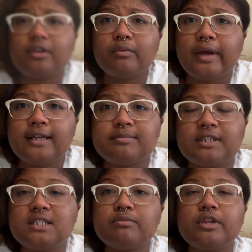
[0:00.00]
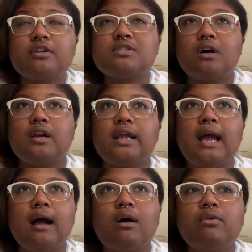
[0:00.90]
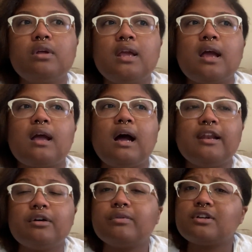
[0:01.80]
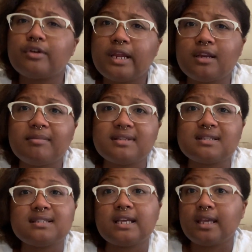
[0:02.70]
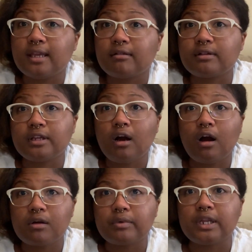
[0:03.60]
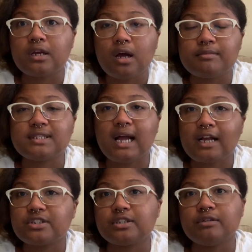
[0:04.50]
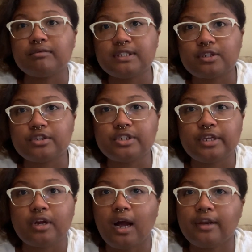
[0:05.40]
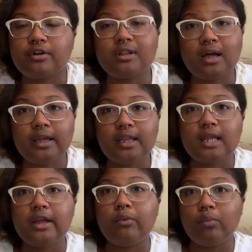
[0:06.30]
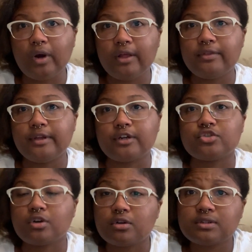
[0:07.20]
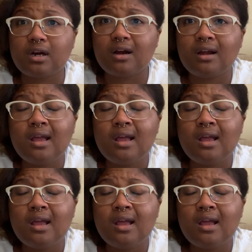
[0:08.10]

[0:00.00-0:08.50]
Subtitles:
way, especially when you're starting out, I know when creating a business, it can get really hard when it comes to actually researching your ideal client and what their struggles are.